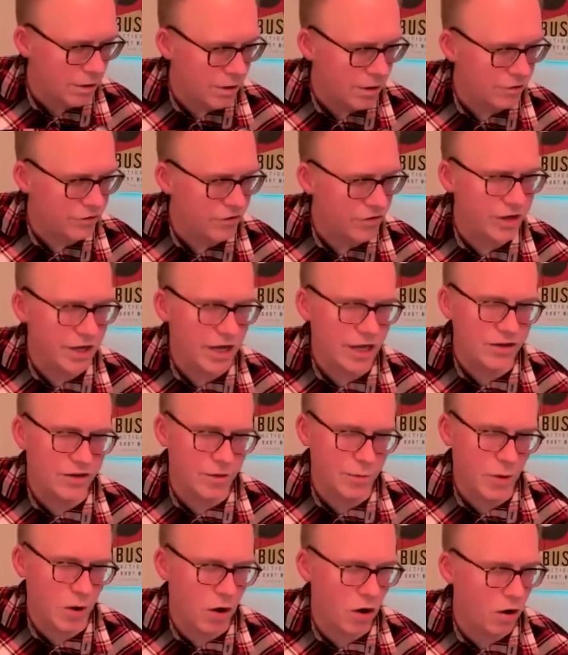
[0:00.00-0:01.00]
until you get
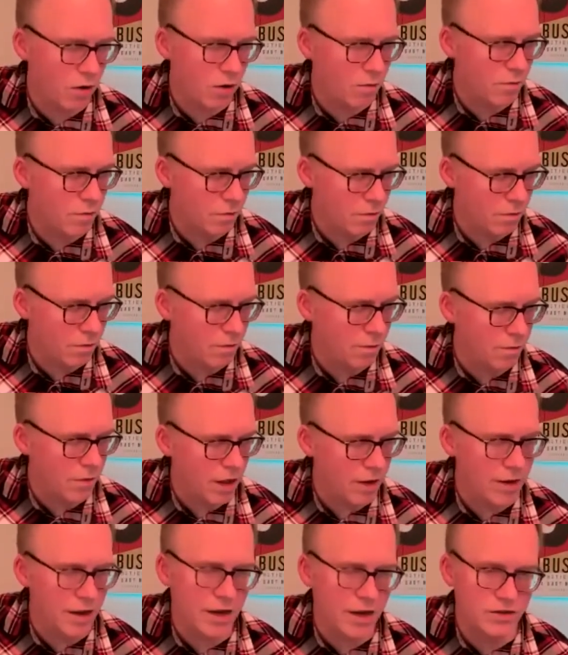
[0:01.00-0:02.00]
to the bottom,
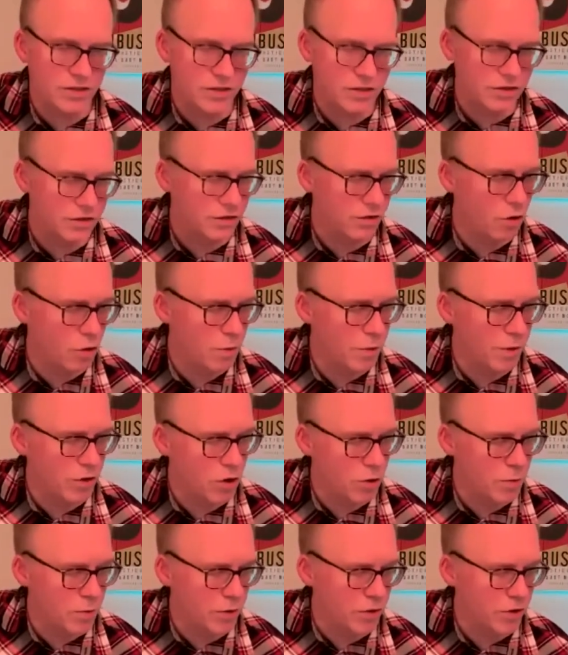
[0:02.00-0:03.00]
and then it's open
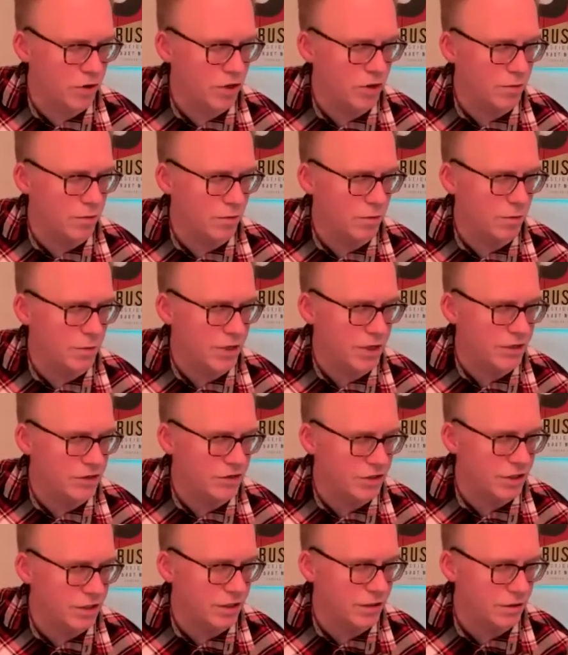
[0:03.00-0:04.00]
on the B and
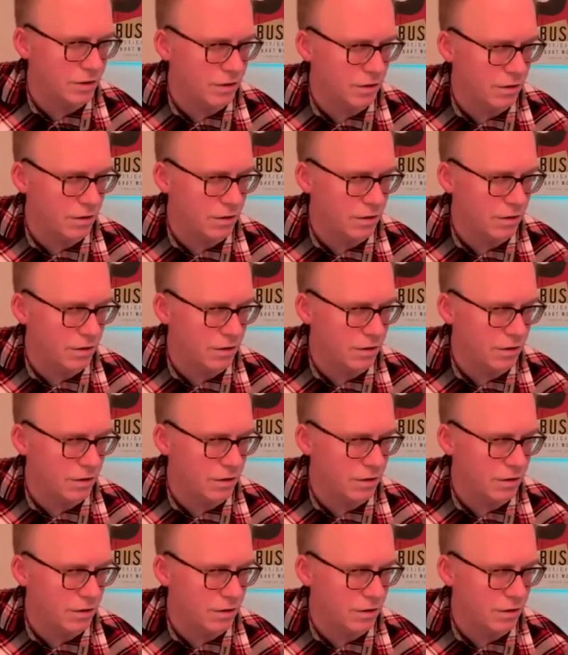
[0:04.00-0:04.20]
G.